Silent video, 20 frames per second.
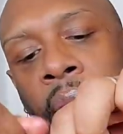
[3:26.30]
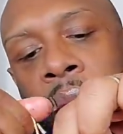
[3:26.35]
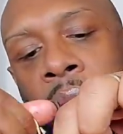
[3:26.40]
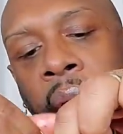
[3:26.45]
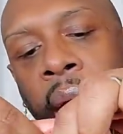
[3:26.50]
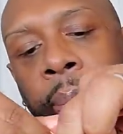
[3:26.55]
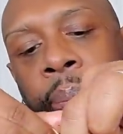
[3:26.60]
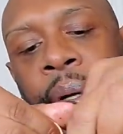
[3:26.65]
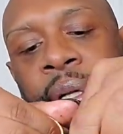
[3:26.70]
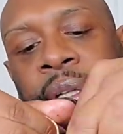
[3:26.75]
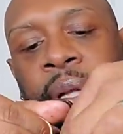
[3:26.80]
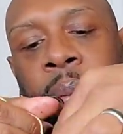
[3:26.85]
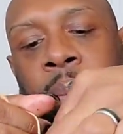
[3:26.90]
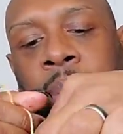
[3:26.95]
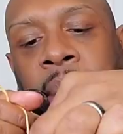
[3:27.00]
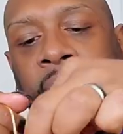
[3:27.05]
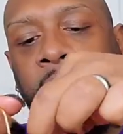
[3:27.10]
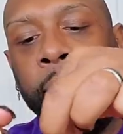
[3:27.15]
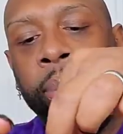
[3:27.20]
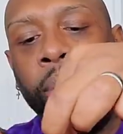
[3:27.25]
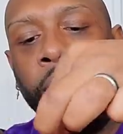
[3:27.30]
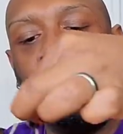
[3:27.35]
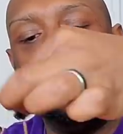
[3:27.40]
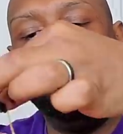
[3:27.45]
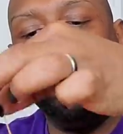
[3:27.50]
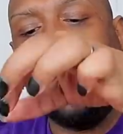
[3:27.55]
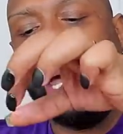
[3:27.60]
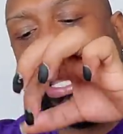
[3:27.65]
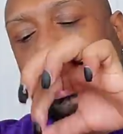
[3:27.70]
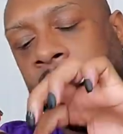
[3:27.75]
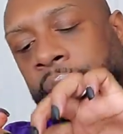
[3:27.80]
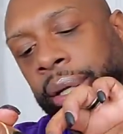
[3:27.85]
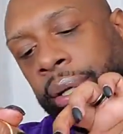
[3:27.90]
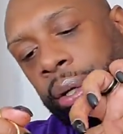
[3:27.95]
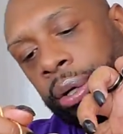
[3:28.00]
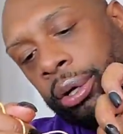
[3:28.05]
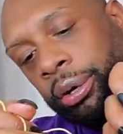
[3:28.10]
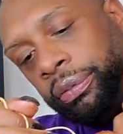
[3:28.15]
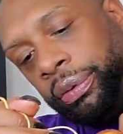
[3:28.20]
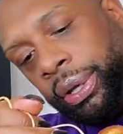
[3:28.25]
I put them bad boy back in the
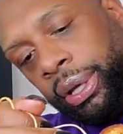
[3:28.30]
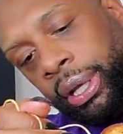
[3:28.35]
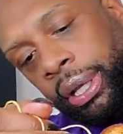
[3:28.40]
oven,